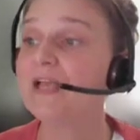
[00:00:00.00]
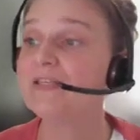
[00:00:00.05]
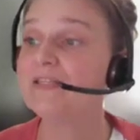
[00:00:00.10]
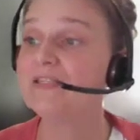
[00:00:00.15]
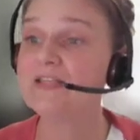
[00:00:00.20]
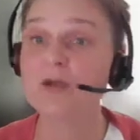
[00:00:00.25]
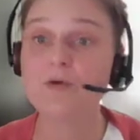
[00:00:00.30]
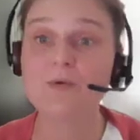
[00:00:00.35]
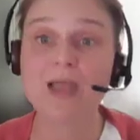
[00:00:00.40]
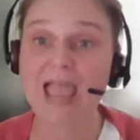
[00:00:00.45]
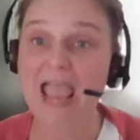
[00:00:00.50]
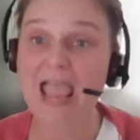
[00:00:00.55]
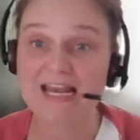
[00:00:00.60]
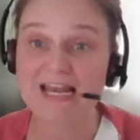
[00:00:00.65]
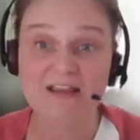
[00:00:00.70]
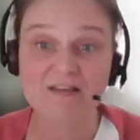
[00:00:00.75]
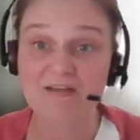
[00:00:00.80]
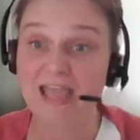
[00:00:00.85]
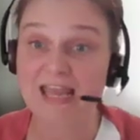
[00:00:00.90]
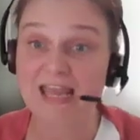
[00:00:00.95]
So
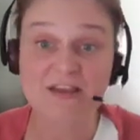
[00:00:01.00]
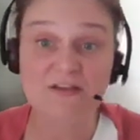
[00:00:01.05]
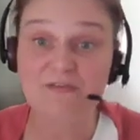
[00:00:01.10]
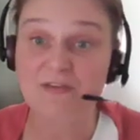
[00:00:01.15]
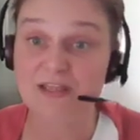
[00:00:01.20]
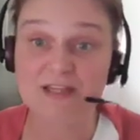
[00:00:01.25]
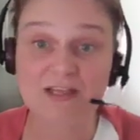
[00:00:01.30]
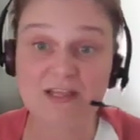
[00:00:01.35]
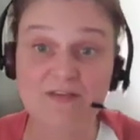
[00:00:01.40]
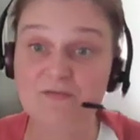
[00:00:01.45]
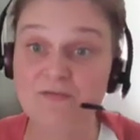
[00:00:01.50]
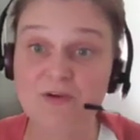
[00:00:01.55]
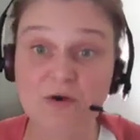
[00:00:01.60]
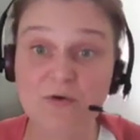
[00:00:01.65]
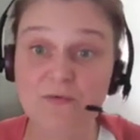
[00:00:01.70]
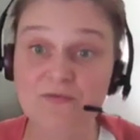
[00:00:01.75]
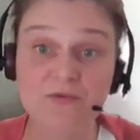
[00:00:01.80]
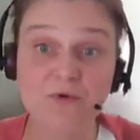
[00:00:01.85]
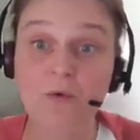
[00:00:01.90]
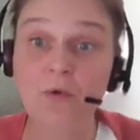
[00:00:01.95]
anything that
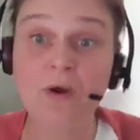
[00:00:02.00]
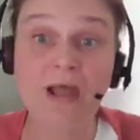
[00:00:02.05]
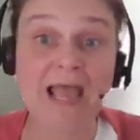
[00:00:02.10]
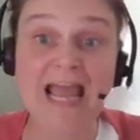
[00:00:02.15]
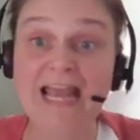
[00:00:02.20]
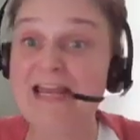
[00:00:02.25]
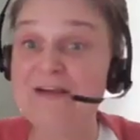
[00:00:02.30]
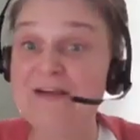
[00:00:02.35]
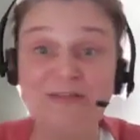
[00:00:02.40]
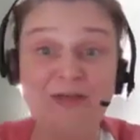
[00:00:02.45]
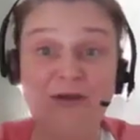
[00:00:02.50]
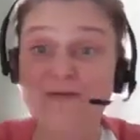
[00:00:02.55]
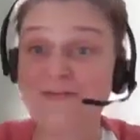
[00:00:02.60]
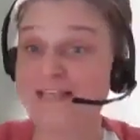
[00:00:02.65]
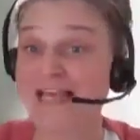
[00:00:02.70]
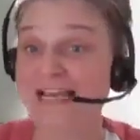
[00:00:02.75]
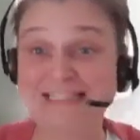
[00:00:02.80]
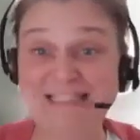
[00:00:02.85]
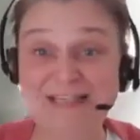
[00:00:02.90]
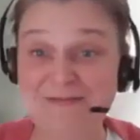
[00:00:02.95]
involves any of those
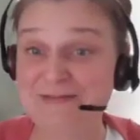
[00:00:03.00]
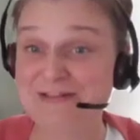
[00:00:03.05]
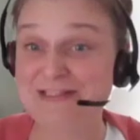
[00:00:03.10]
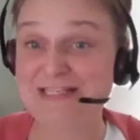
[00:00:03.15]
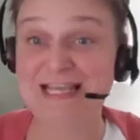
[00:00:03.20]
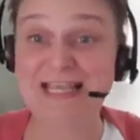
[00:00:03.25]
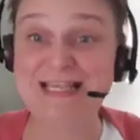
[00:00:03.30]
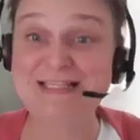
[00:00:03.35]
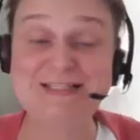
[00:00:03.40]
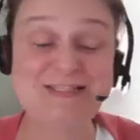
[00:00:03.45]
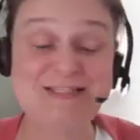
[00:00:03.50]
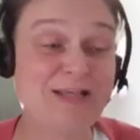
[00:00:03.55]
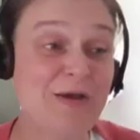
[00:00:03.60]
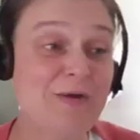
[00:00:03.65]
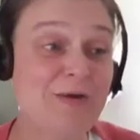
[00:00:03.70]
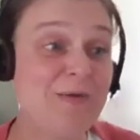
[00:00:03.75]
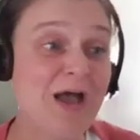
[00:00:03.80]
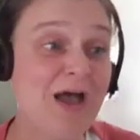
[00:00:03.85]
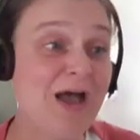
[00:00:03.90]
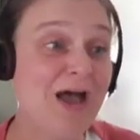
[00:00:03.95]
activities.
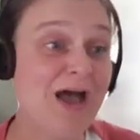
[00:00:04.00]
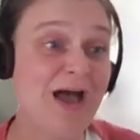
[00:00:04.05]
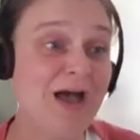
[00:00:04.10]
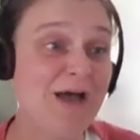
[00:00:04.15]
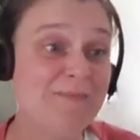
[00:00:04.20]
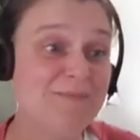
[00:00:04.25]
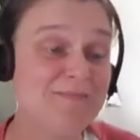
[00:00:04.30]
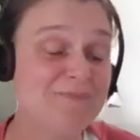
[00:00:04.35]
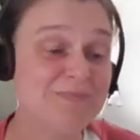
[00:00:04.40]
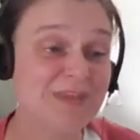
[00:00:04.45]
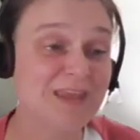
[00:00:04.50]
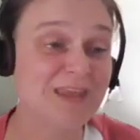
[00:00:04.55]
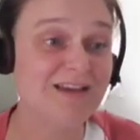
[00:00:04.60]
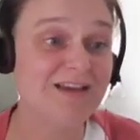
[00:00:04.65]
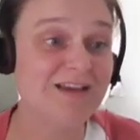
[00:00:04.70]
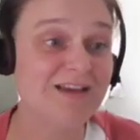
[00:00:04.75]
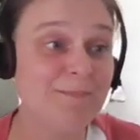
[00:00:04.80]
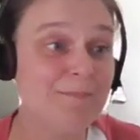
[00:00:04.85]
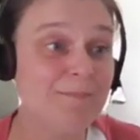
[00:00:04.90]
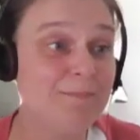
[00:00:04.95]
So
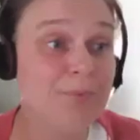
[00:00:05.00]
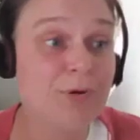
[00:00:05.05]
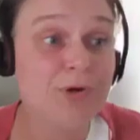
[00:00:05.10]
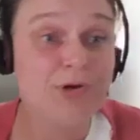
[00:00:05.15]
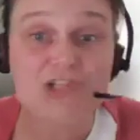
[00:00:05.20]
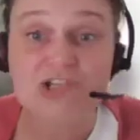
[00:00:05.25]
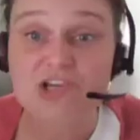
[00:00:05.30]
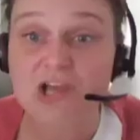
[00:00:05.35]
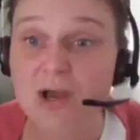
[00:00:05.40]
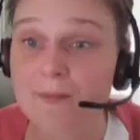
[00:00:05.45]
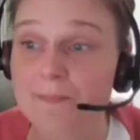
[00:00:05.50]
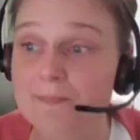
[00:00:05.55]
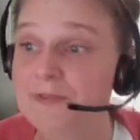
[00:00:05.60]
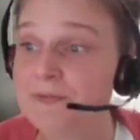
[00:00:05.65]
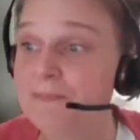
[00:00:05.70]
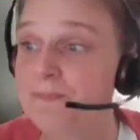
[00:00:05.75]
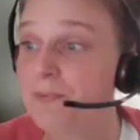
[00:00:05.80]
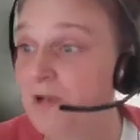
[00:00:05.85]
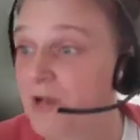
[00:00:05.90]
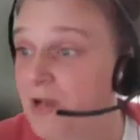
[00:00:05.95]

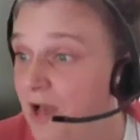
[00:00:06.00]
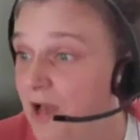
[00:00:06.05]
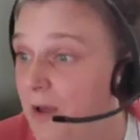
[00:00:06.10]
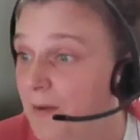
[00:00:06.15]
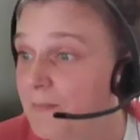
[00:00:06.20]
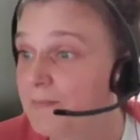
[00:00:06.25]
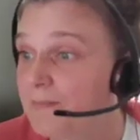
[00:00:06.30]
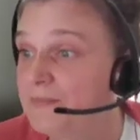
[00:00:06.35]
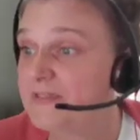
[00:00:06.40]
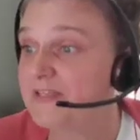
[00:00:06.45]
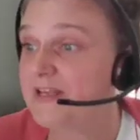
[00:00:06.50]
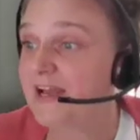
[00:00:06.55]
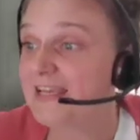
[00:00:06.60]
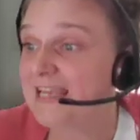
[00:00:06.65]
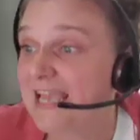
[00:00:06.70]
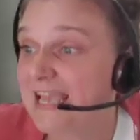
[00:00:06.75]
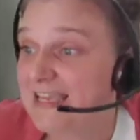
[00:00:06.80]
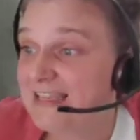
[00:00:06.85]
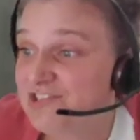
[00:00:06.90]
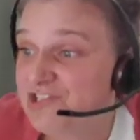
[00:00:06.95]
push-ups, pull-ups. I
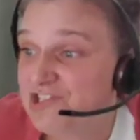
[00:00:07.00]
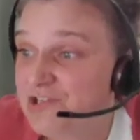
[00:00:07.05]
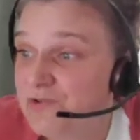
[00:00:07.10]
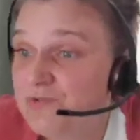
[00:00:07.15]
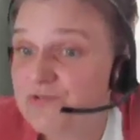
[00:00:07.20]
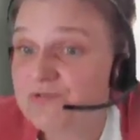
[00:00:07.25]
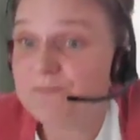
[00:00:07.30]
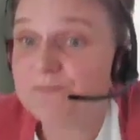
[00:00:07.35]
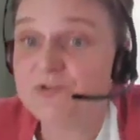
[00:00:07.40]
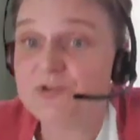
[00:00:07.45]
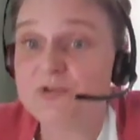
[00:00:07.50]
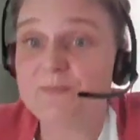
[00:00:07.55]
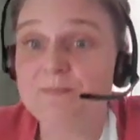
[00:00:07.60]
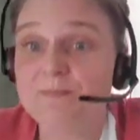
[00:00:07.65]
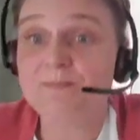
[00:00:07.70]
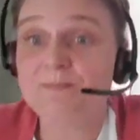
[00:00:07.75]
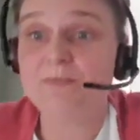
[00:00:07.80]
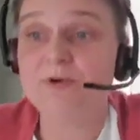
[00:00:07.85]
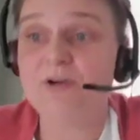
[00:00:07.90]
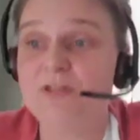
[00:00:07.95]
get children doing,
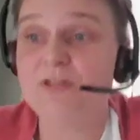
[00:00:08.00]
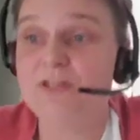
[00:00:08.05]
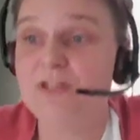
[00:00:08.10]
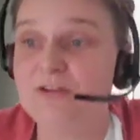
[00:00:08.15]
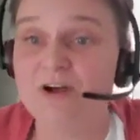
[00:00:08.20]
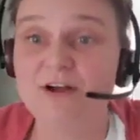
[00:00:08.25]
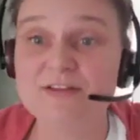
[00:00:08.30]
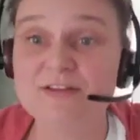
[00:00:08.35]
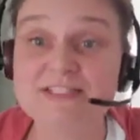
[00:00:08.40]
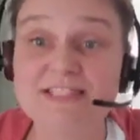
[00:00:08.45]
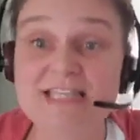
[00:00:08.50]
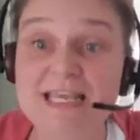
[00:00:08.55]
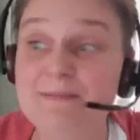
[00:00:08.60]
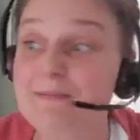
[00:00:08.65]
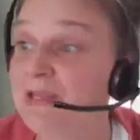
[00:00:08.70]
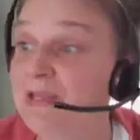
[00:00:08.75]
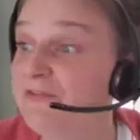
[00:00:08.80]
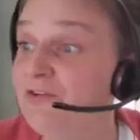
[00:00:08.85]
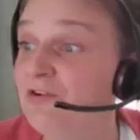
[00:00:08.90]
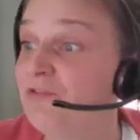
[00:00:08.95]
you can't see
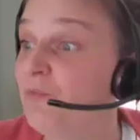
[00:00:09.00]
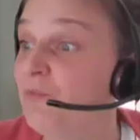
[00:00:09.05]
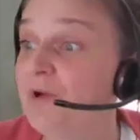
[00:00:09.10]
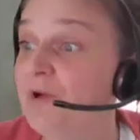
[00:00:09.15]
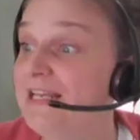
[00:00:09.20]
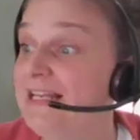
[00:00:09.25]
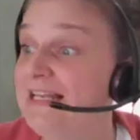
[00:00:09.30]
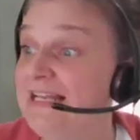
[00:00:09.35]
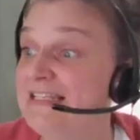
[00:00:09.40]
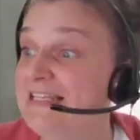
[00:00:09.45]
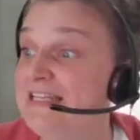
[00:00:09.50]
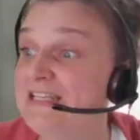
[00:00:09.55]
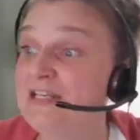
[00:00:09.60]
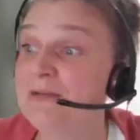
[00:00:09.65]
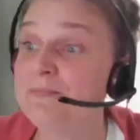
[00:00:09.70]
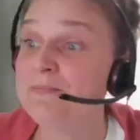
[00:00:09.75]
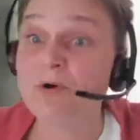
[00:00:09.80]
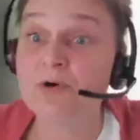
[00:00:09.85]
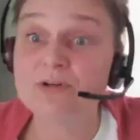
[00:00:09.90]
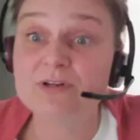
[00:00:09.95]
me if you're listening to
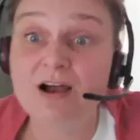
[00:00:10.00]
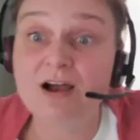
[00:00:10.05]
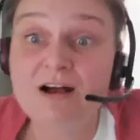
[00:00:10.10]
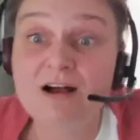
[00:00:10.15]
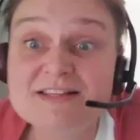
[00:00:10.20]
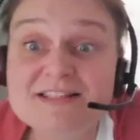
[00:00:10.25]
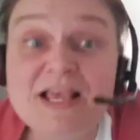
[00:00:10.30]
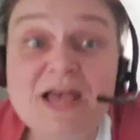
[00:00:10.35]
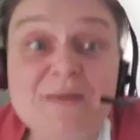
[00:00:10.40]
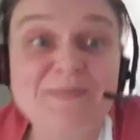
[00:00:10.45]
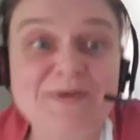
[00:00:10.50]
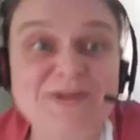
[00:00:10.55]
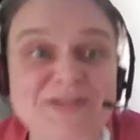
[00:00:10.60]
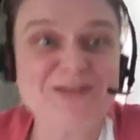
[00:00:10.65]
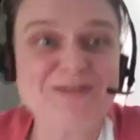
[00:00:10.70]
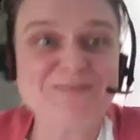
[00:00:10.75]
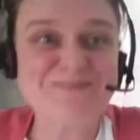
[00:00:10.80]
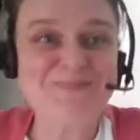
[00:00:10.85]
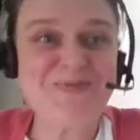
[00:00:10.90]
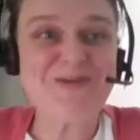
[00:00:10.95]
the podcast, but
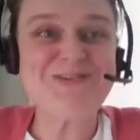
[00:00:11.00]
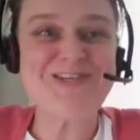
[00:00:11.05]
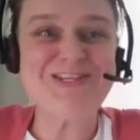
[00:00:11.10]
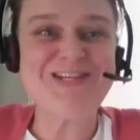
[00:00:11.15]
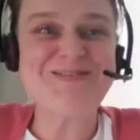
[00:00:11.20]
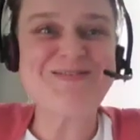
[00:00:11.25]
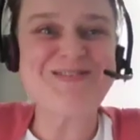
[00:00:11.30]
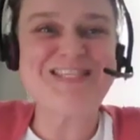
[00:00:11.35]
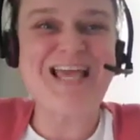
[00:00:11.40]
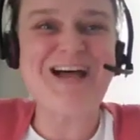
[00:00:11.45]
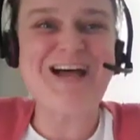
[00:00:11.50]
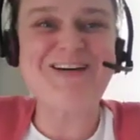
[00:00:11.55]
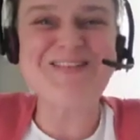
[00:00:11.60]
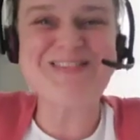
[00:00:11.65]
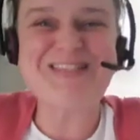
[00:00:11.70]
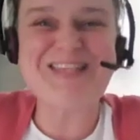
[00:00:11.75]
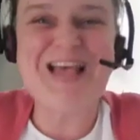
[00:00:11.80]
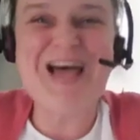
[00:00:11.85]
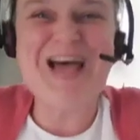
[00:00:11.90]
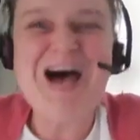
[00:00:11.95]
you pushing
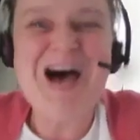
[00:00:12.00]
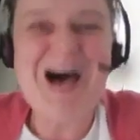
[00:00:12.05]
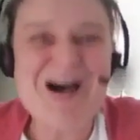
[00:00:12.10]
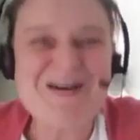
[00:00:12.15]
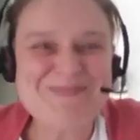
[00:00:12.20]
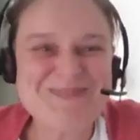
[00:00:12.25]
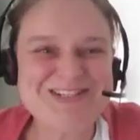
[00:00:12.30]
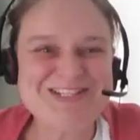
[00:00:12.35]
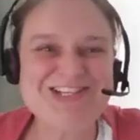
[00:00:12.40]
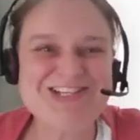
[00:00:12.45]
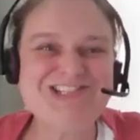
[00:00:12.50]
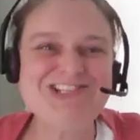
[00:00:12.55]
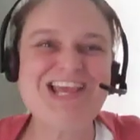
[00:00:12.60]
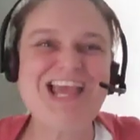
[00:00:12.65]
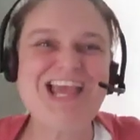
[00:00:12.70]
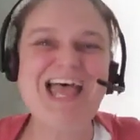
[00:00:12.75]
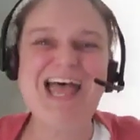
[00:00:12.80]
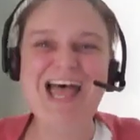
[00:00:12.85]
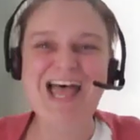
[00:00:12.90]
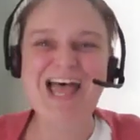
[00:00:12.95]
themselves up in the
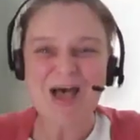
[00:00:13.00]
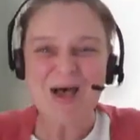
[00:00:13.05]
chair,